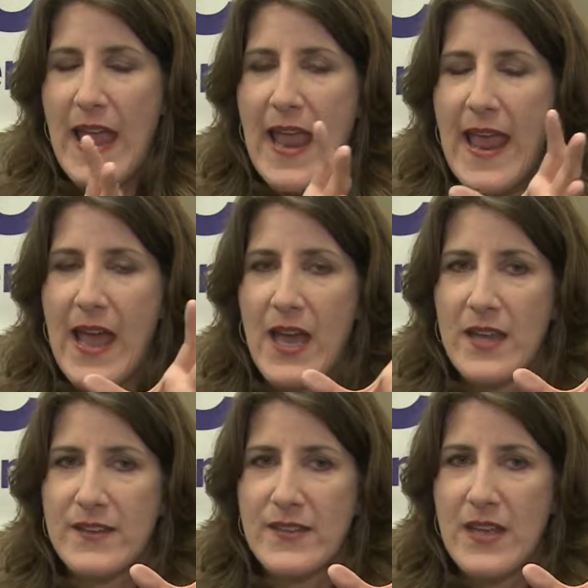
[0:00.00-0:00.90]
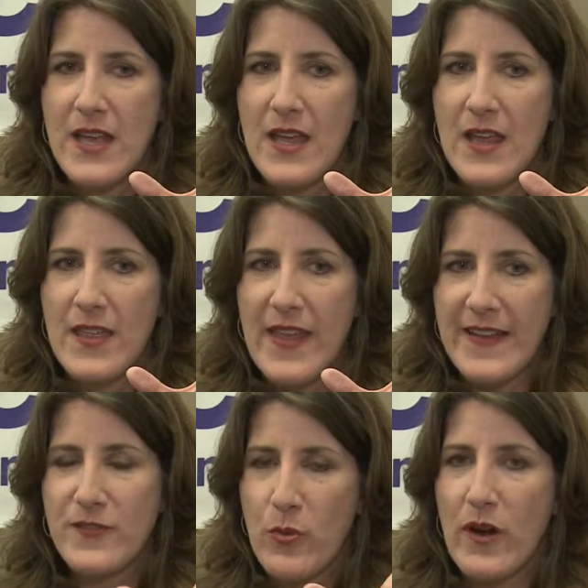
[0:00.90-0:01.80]
And
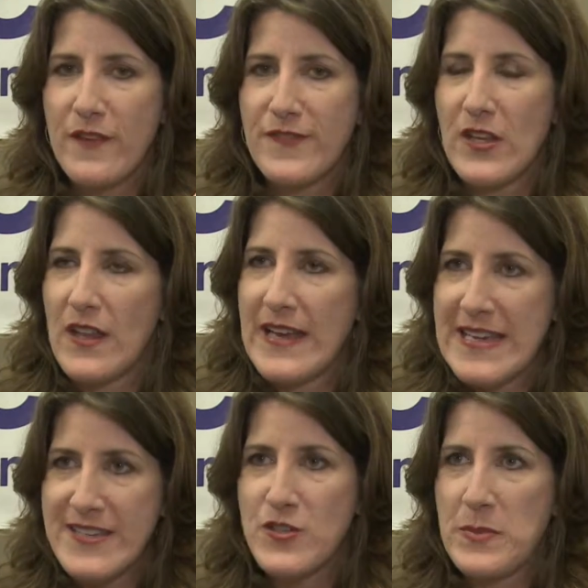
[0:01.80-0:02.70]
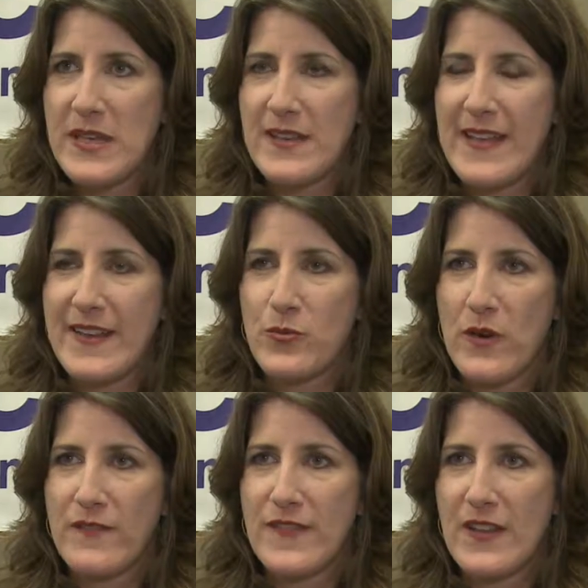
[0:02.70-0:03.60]
that's where I feel I need to be. That's where
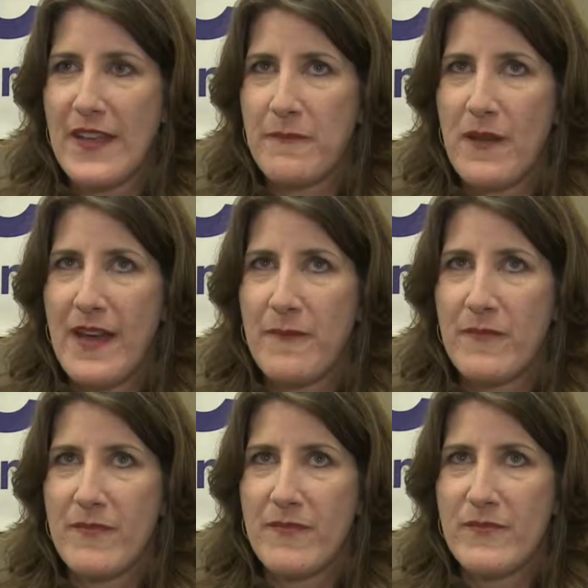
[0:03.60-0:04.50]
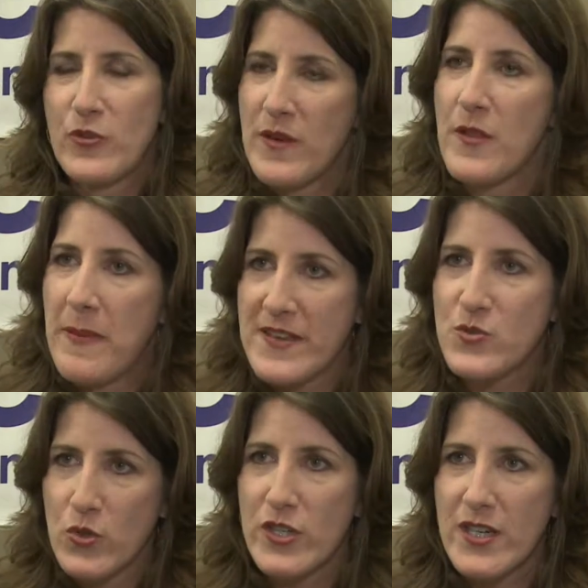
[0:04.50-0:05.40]
I feel I'm doing the best
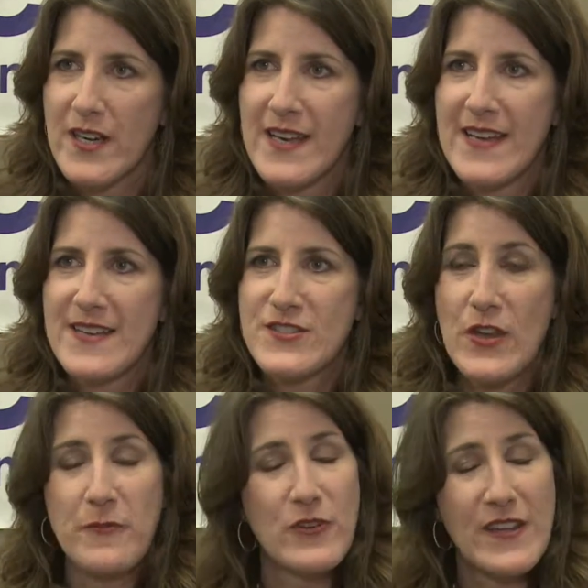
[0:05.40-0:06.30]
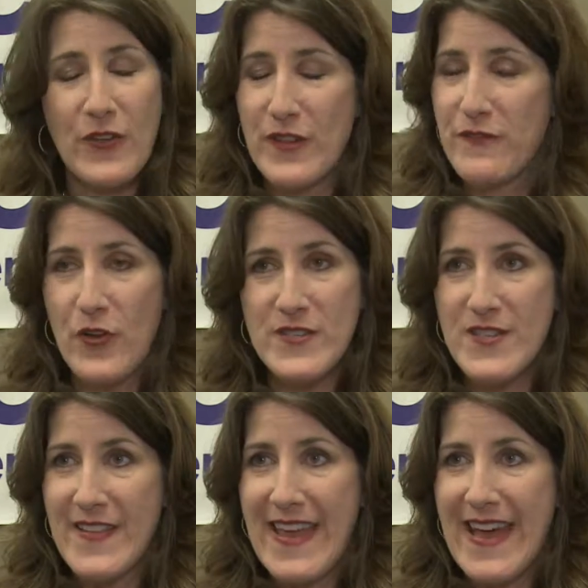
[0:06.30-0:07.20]
work. So I'm really only focused
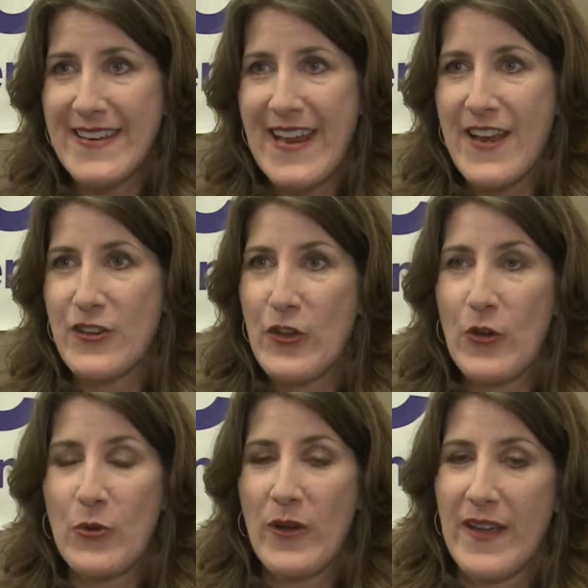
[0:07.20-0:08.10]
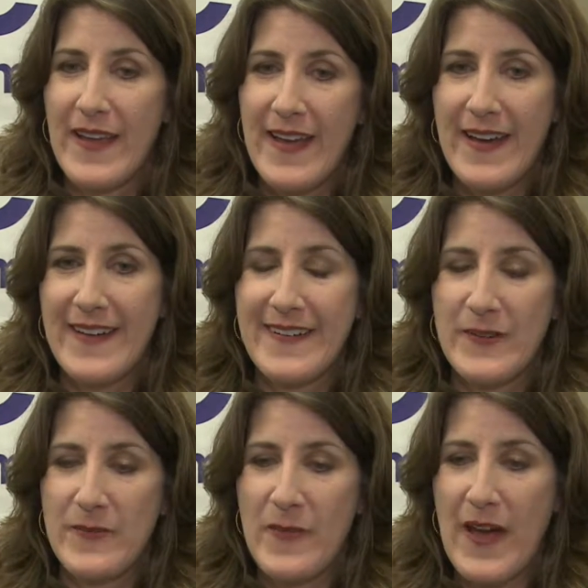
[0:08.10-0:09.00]
on that. And you know,
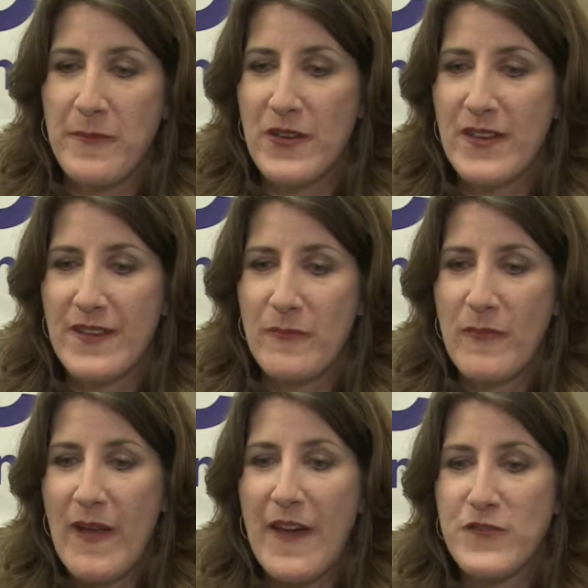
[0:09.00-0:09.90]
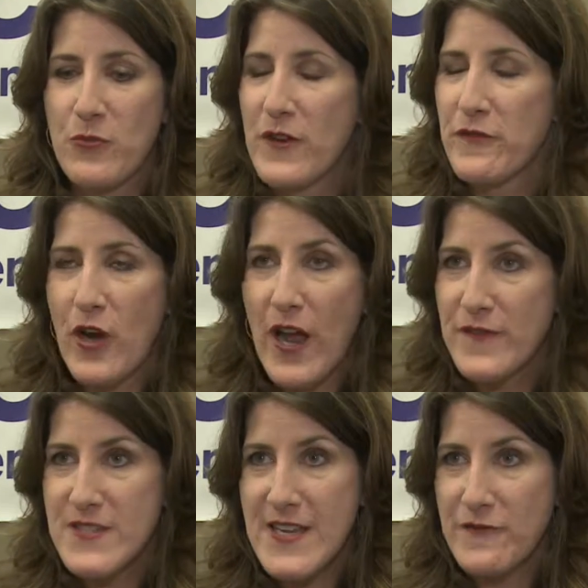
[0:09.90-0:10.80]
I'm going to have to run for
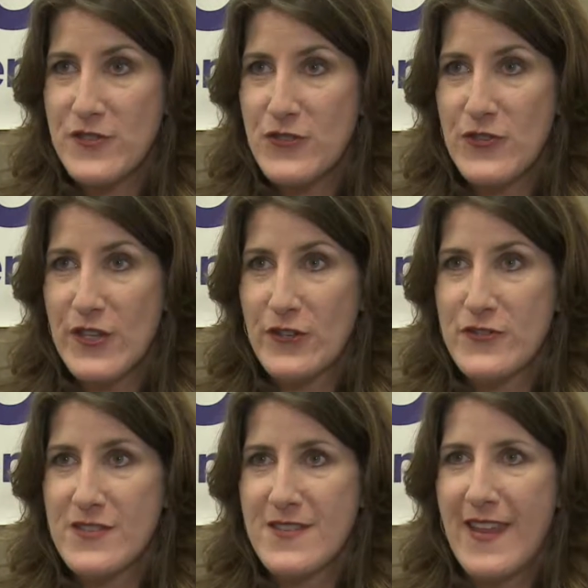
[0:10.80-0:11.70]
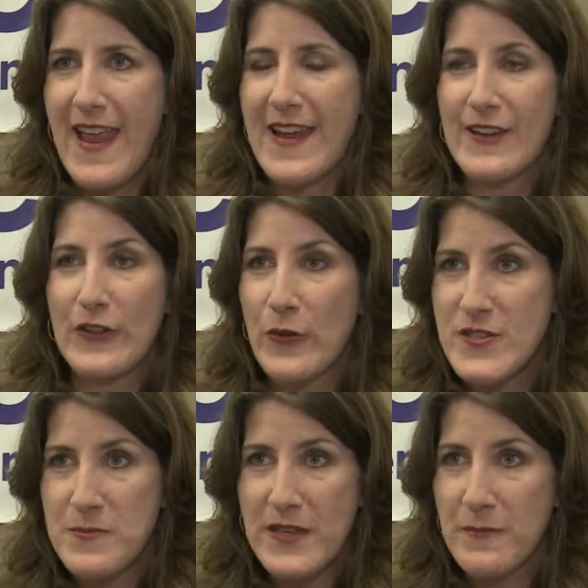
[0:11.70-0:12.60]
office every 2 years, and it'll
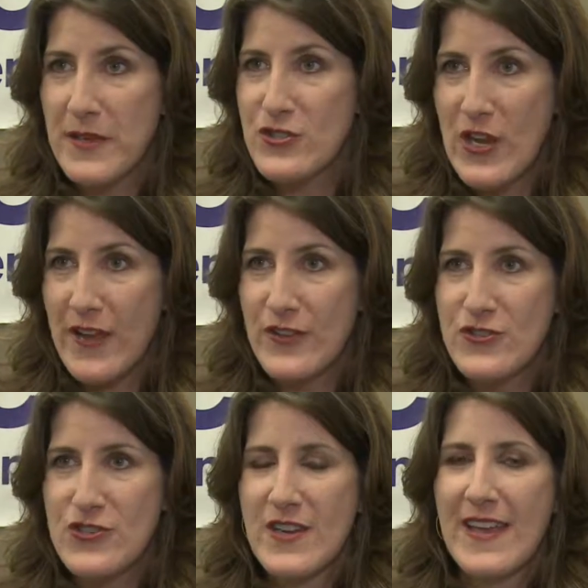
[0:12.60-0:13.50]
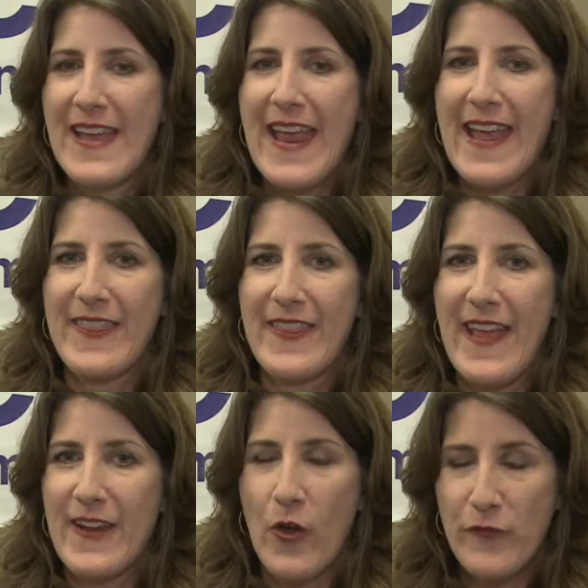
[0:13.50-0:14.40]
always be a big challenge.
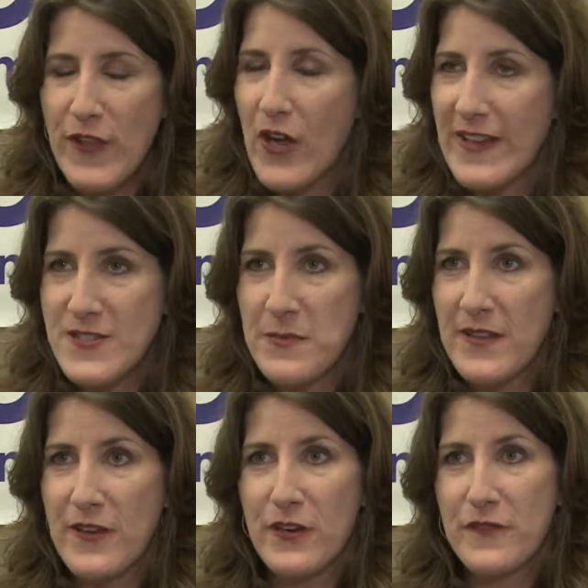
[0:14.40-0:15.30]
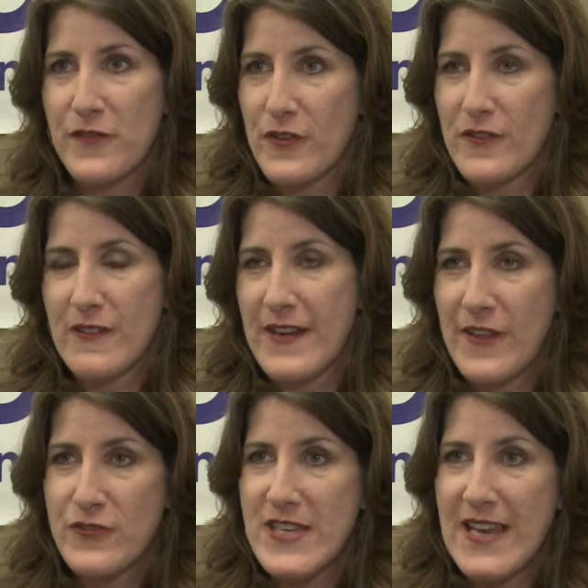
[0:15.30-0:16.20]
And hopefully I'll get to be there for
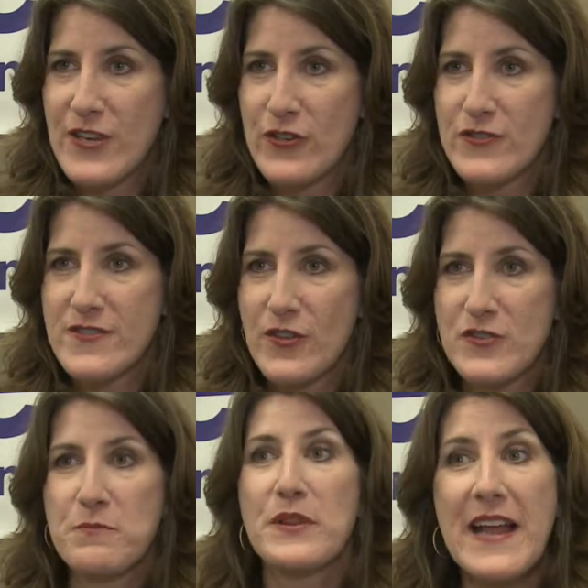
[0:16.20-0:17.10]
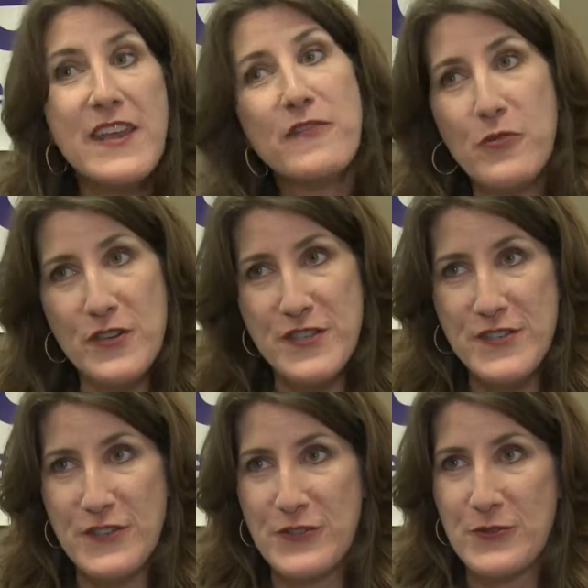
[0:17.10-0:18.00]
another 10 years. There's plenty of work to
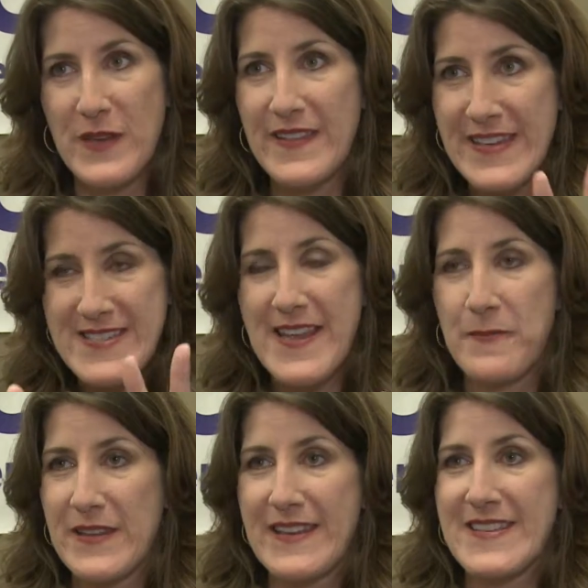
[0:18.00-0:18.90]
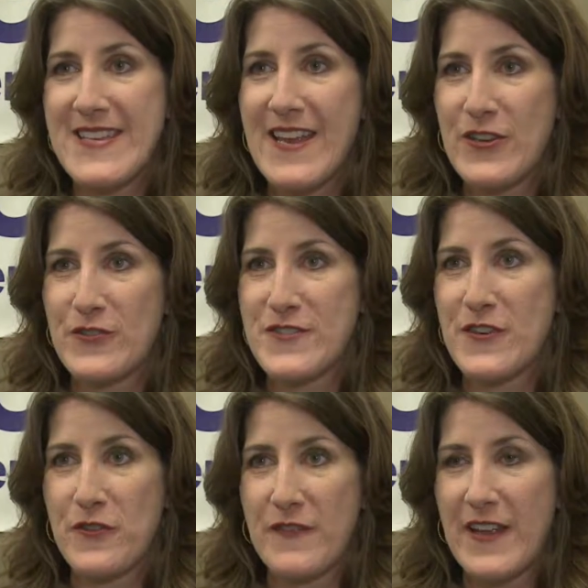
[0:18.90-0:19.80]
do in the Assembly in the 10 years
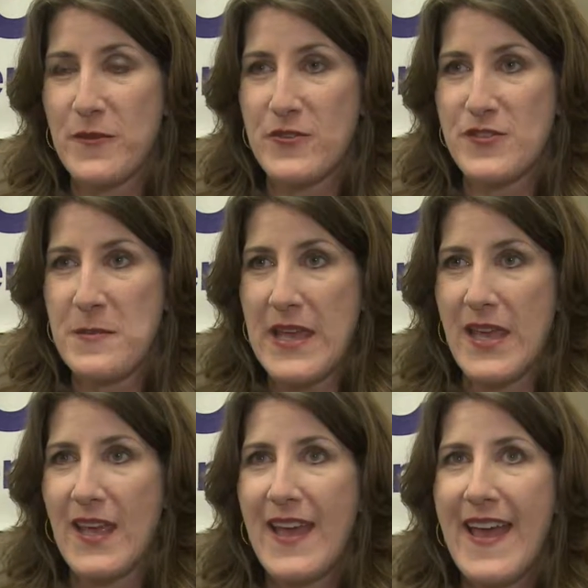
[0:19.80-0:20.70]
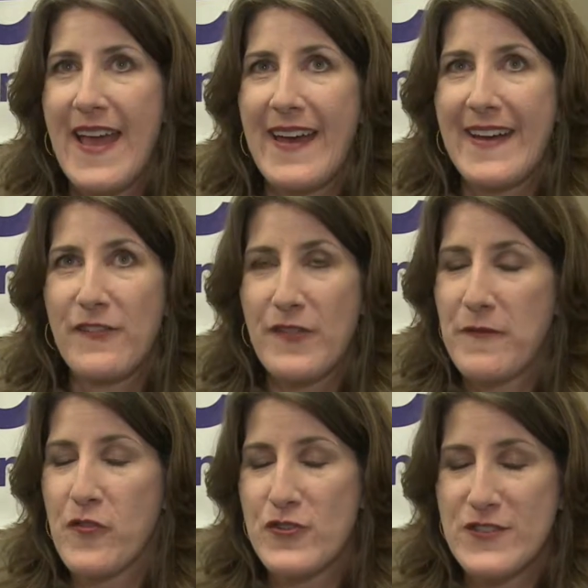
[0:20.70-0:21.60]
that are available to me, if I'm
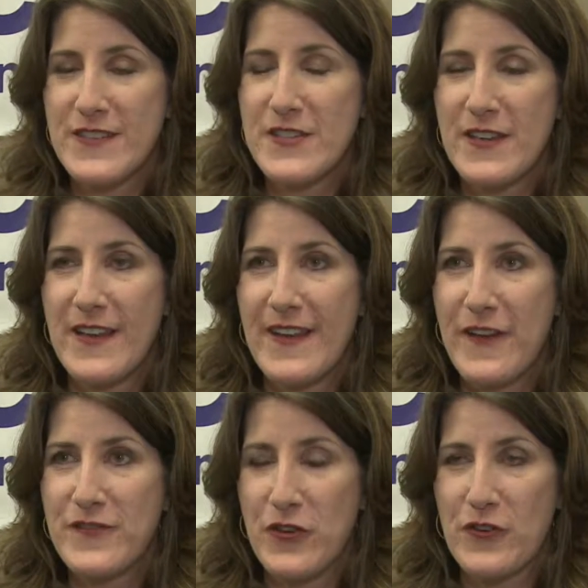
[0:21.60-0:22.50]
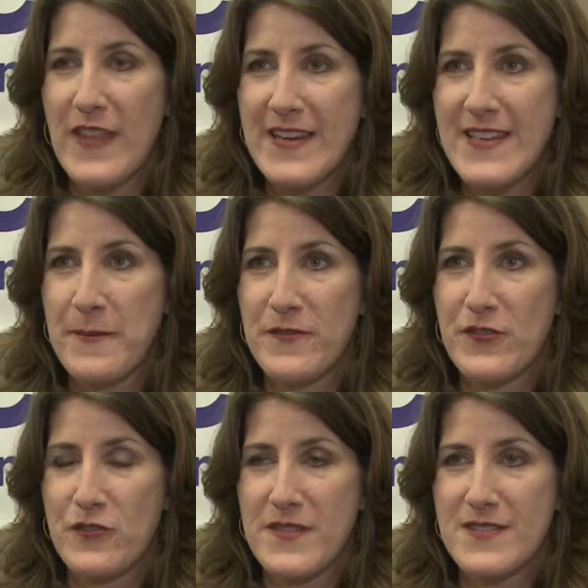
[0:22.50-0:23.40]
fortunate enough to earn that type of
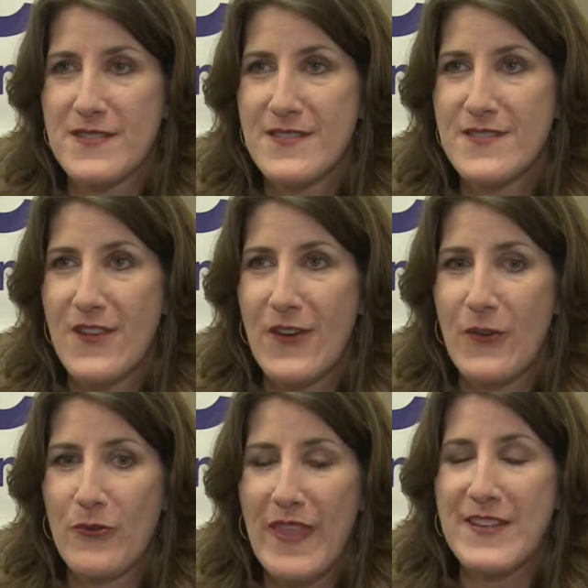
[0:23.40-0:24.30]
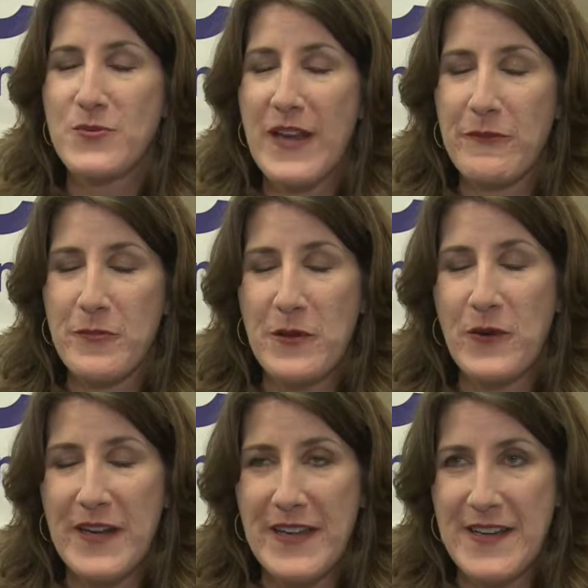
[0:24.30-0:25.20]
service. So that's what I will be
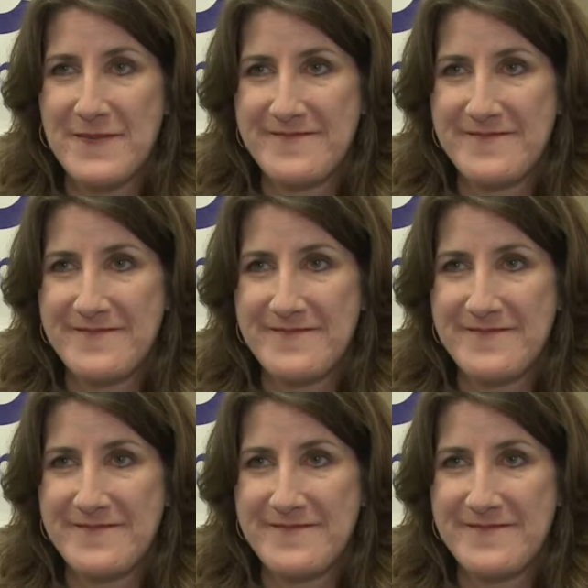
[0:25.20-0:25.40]
working on.